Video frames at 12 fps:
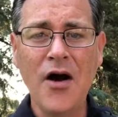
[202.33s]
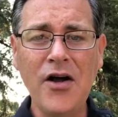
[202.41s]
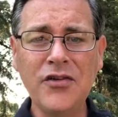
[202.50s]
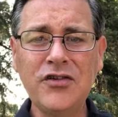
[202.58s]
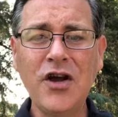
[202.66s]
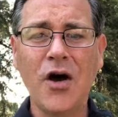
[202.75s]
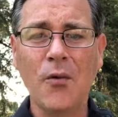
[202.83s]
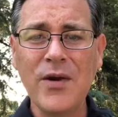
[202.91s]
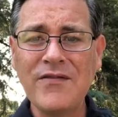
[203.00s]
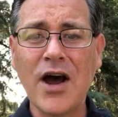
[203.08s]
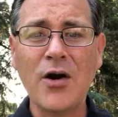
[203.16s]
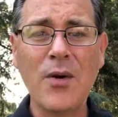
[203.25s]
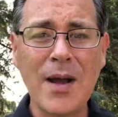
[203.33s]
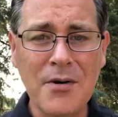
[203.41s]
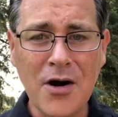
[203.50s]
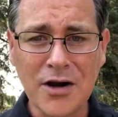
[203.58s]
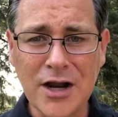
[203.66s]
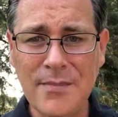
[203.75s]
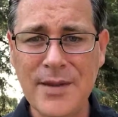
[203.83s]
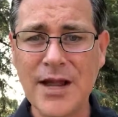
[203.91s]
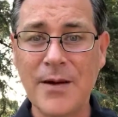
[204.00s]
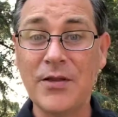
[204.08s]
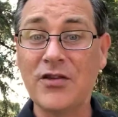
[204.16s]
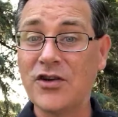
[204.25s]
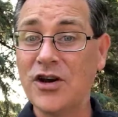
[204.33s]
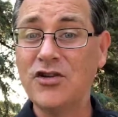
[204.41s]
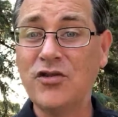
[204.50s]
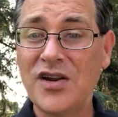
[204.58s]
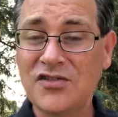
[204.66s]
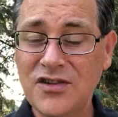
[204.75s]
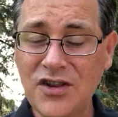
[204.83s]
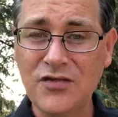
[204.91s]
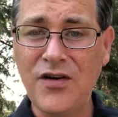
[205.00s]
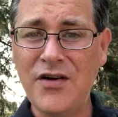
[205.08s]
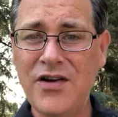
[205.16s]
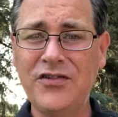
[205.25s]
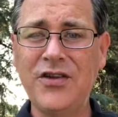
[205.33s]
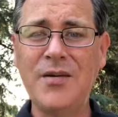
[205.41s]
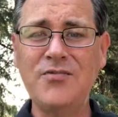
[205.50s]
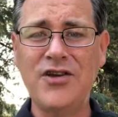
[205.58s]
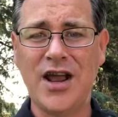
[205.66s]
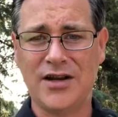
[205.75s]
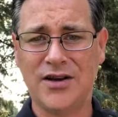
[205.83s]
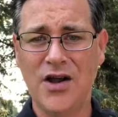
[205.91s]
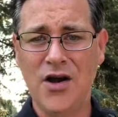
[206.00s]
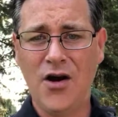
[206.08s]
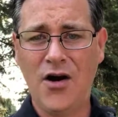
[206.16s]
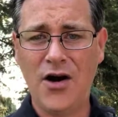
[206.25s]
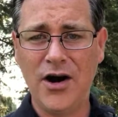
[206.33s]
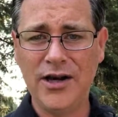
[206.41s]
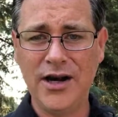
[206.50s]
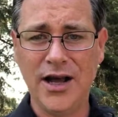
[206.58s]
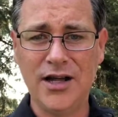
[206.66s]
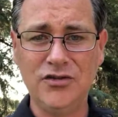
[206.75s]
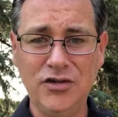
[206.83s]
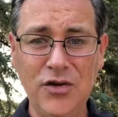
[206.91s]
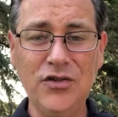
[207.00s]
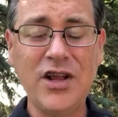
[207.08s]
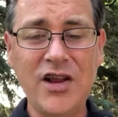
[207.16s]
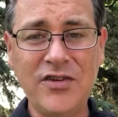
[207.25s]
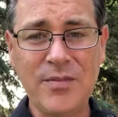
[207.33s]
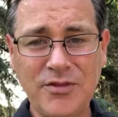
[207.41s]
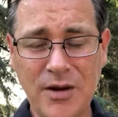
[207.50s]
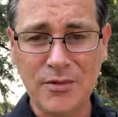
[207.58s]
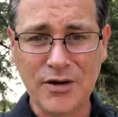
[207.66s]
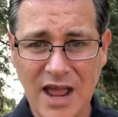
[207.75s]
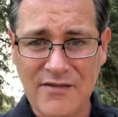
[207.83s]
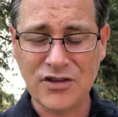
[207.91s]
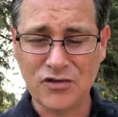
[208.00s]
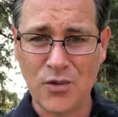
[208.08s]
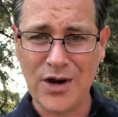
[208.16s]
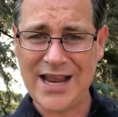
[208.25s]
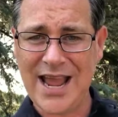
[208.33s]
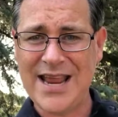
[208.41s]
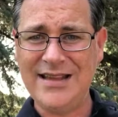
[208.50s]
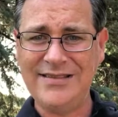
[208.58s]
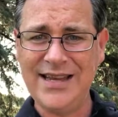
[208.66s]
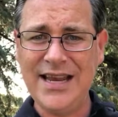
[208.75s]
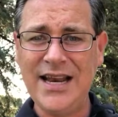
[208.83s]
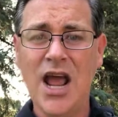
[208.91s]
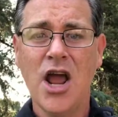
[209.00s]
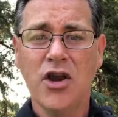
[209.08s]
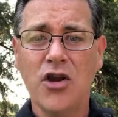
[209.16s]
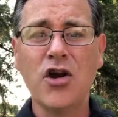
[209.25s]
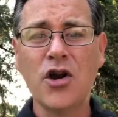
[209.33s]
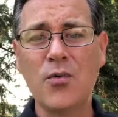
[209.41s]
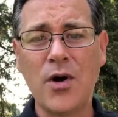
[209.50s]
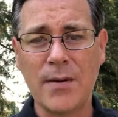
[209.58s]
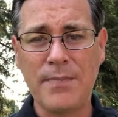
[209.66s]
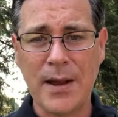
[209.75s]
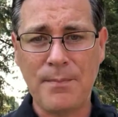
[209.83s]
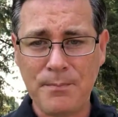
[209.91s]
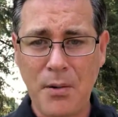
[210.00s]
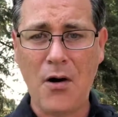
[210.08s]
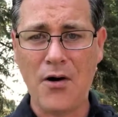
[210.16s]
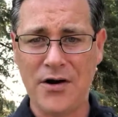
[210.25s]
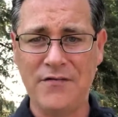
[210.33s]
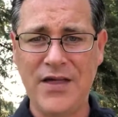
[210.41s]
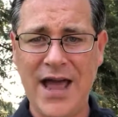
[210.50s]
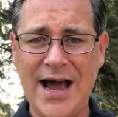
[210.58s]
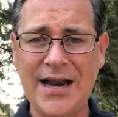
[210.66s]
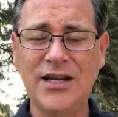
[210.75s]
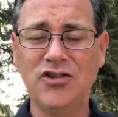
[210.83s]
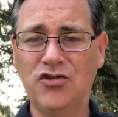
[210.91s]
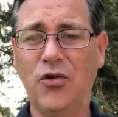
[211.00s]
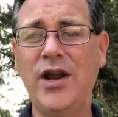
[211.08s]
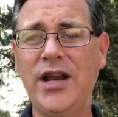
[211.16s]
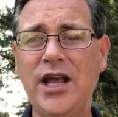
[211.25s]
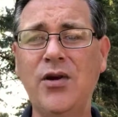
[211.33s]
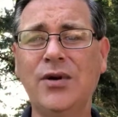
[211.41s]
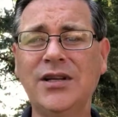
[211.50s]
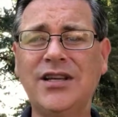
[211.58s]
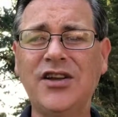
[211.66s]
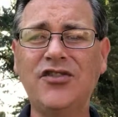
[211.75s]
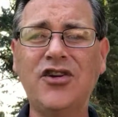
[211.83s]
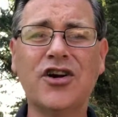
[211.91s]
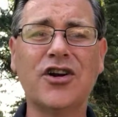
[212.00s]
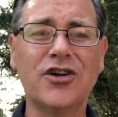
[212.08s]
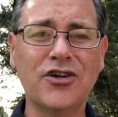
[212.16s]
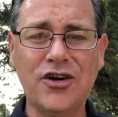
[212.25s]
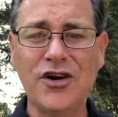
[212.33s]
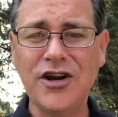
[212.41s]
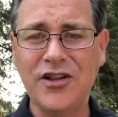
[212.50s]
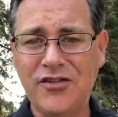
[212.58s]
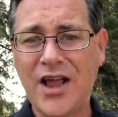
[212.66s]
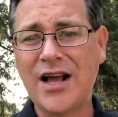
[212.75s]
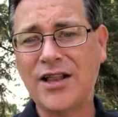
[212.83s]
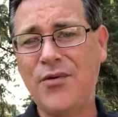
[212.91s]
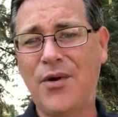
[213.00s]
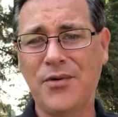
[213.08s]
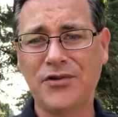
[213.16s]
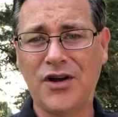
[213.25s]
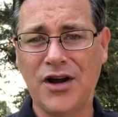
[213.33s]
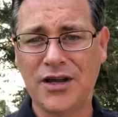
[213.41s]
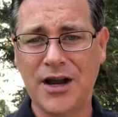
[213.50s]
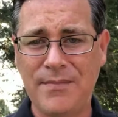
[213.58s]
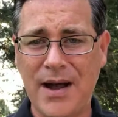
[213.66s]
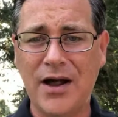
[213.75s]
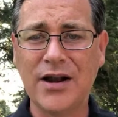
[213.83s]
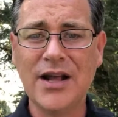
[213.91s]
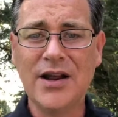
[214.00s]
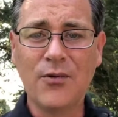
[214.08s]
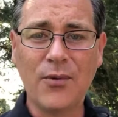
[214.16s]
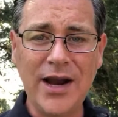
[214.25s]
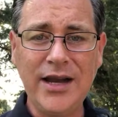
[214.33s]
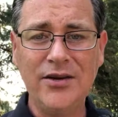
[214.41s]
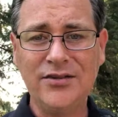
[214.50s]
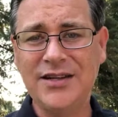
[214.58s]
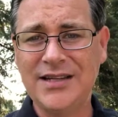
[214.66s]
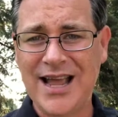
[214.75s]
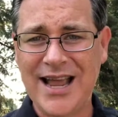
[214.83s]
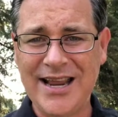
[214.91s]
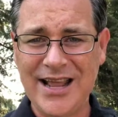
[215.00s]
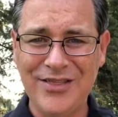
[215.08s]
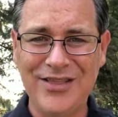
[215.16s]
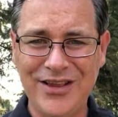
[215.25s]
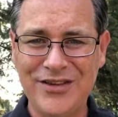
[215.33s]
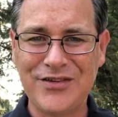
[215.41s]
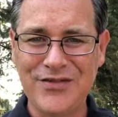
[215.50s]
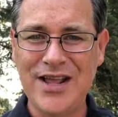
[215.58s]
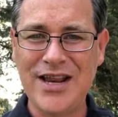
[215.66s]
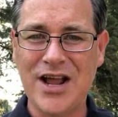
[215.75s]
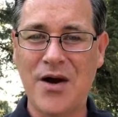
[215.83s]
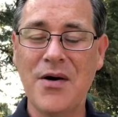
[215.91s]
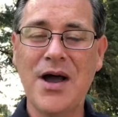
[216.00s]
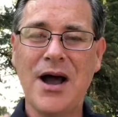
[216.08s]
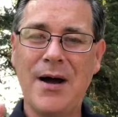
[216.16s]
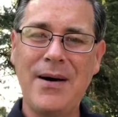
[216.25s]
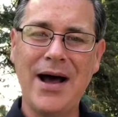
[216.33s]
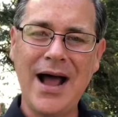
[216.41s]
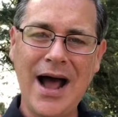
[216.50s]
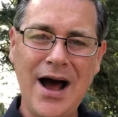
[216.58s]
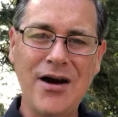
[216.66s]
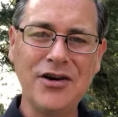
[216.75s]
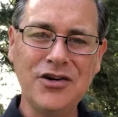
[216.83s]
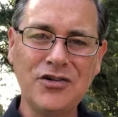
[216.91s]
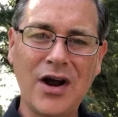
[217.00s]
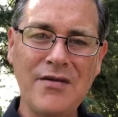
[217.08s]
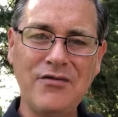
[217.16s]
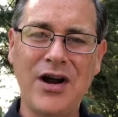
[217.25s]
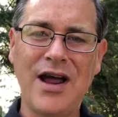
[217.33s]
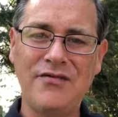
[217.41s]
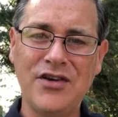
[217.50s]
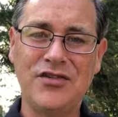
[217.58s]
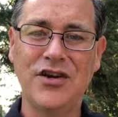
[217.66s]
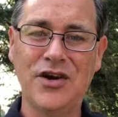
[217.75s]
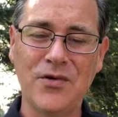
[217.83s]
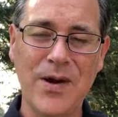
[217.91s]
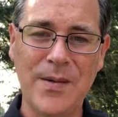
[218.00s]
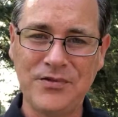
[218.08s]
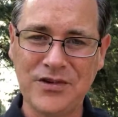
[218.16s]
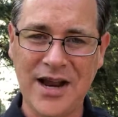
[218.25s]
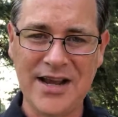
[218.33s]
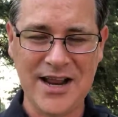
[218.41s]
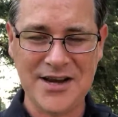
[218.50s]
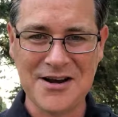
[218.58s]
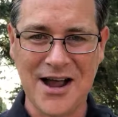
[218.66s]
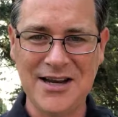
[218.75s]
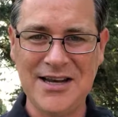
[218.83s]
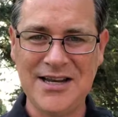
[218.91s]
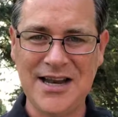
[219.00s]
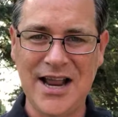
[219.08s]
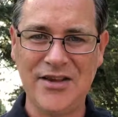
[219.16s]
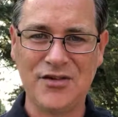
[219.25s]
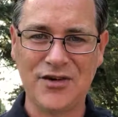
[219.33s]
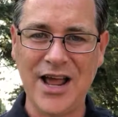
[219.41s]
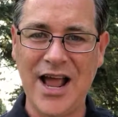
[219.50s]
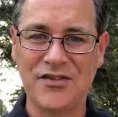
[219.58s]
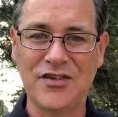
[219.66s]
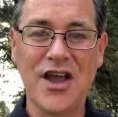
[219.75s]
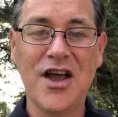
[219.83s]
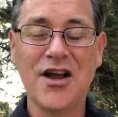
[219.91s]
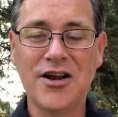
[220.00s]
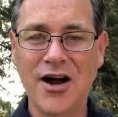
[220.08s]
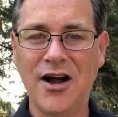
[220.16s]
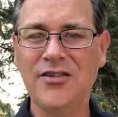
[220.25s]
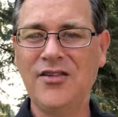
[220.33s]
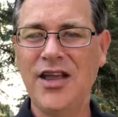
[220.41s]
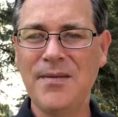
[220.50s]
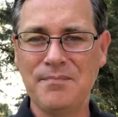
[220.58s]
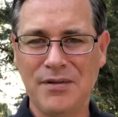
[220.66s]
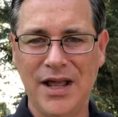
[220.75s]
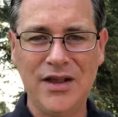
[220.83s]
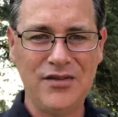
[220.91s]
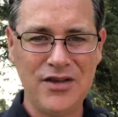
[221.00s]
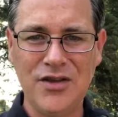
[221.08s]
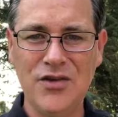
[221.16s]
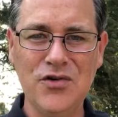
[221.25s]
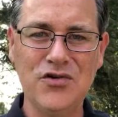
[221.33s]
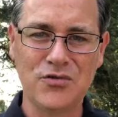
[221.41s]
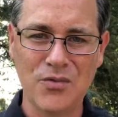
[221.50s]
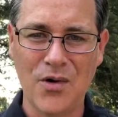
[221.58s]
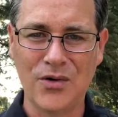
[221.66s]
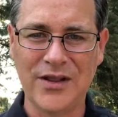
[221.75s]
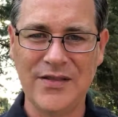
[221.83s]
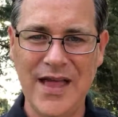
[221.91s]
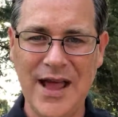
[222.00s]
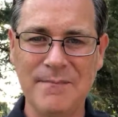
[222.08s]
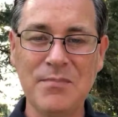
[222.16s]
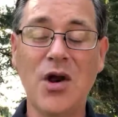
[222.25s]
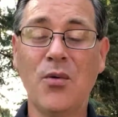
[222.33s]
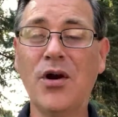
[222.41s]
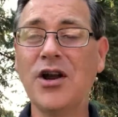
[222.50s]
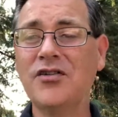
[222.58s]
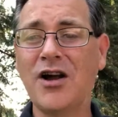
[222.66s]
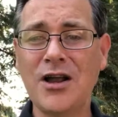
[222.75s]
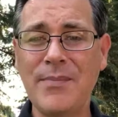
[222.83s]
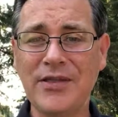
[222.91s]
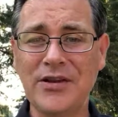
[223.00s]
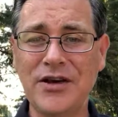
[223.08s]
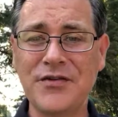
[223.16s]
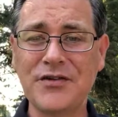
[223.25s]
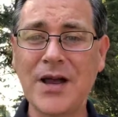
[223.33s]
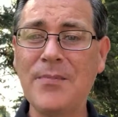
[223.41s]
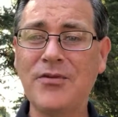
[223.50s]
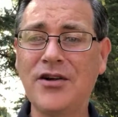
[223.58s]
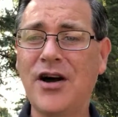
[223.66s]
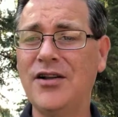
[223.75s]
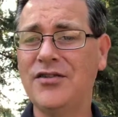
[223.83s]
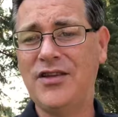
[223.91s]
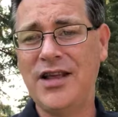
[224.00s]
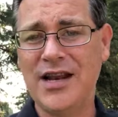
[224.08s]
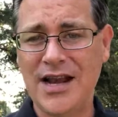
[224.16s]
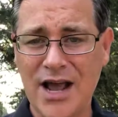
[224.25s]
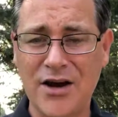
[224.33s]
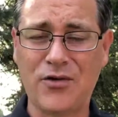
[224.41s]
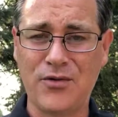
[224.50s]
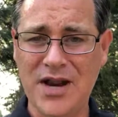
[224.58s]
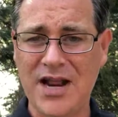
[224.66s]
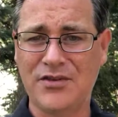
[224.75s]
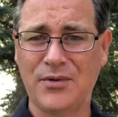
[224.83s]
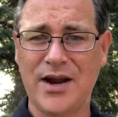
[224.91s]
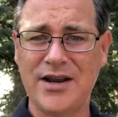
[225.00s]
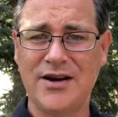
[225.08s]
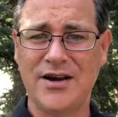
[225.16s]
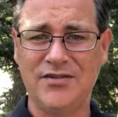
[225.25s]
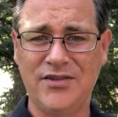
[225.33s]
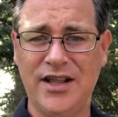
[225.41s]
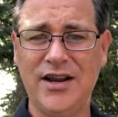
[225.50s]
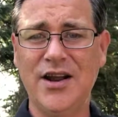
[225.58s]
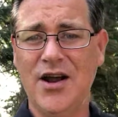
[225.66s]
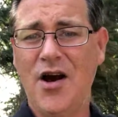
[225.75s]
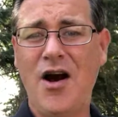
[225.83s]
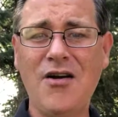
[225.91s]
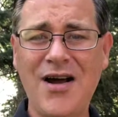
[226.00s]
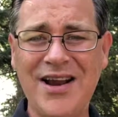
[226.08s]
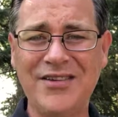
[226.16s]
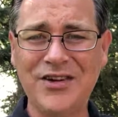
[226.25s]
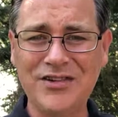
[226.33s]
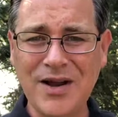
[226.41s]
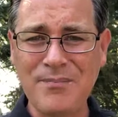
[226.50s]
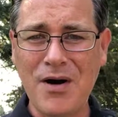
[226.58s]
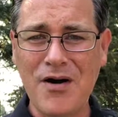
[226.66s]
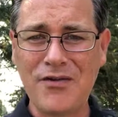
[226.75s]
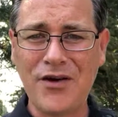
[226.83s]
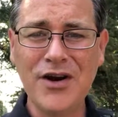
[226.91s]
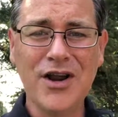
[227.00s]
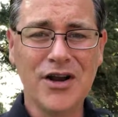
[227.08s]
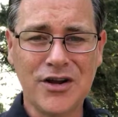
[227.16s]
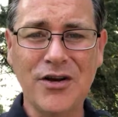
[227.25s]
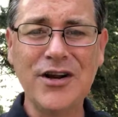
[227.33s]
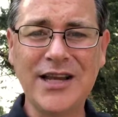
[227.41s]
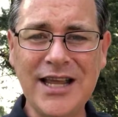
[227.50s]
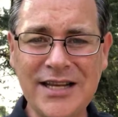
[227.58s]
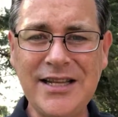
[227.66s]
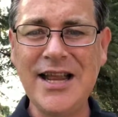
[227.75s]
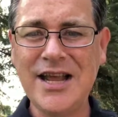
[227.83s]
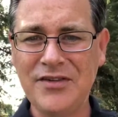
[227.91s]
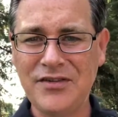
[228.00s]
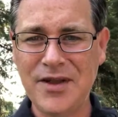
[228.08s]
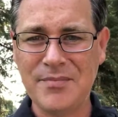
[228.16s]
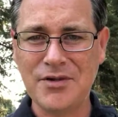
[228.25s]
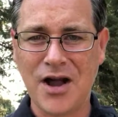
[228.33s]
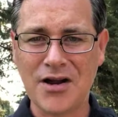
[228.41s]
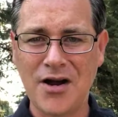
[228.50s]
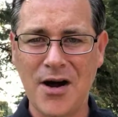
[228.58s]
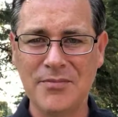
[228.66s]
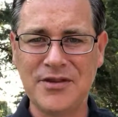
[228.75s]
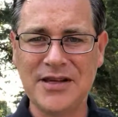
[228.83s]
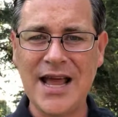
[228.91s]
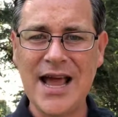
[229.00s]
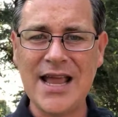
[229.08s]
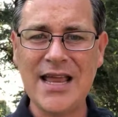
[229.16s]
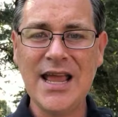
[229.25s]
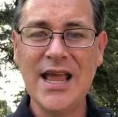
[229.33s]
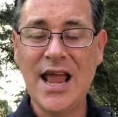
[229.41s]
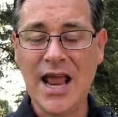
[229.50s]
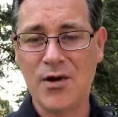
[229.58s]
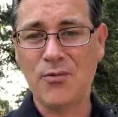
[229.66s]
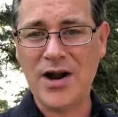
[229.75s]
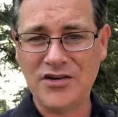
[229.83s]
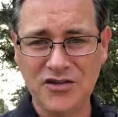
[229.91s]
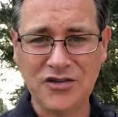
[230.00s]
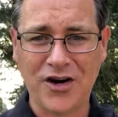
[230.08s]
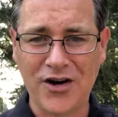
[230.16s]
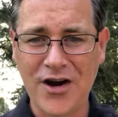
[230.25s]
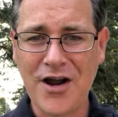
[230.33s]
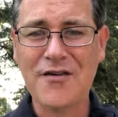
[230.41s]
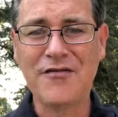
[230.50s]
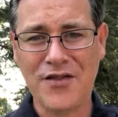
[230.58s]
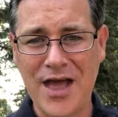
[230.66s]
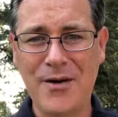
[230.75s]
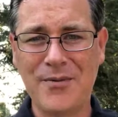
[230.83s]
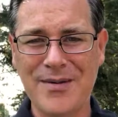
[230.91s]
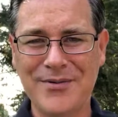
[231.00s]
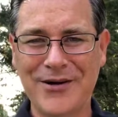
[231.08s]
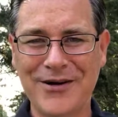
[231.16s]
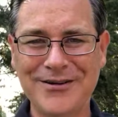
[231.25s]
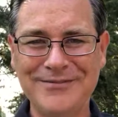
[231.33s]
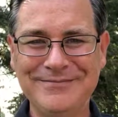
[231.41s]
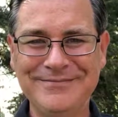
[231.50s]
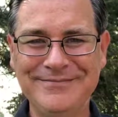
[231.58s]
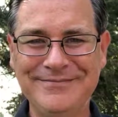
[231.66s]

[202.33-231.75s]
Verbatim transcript: Also, we've got a webinar coming up that's going to address this very subject on uh, Tuesday, September 11, 2018. You're going to want to be a part of that. Join in with us. You're going to learn exactly what we're talking about right here today in this video about how to drive traffic to your website in 90 days or less. Content plays a huge role in that. We're going to talk about the different types of content and how to create the right content. All right, so jump over, go to getdsm.com today and register for that webinar.